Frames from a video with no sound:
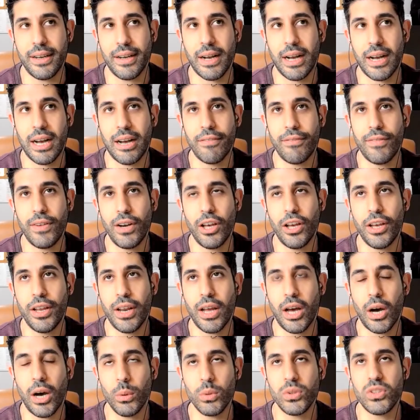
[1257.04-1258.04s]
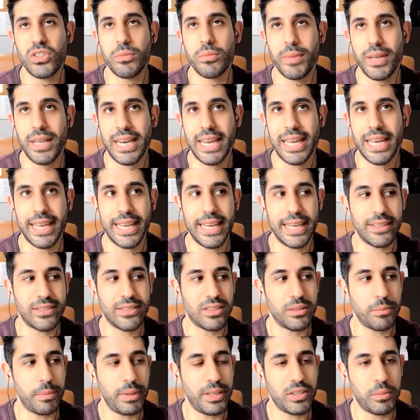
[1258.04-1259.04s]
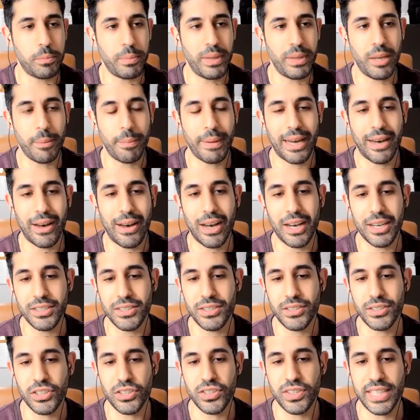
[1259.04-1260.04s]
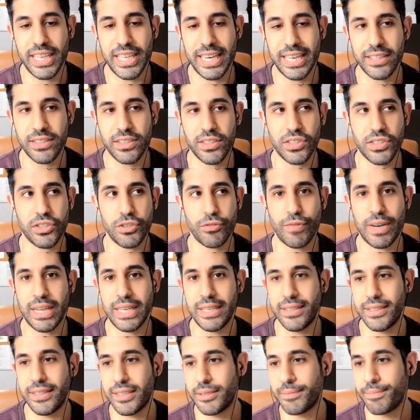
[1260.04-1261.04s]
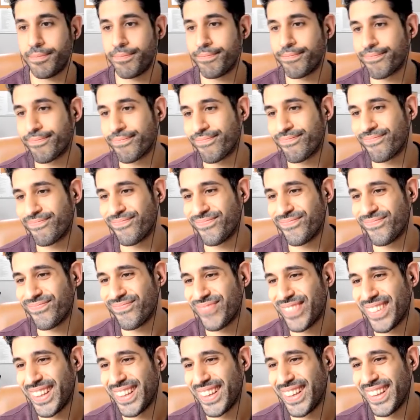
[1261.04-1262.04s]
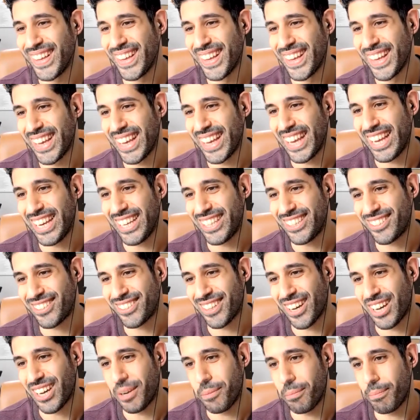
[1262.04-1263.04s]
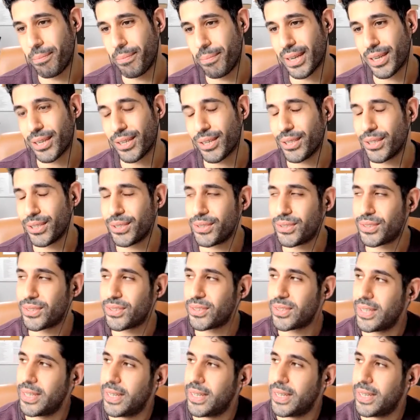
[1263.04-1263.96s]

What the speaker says: I've learned ultimately it's been about us just needing to surrender each time, because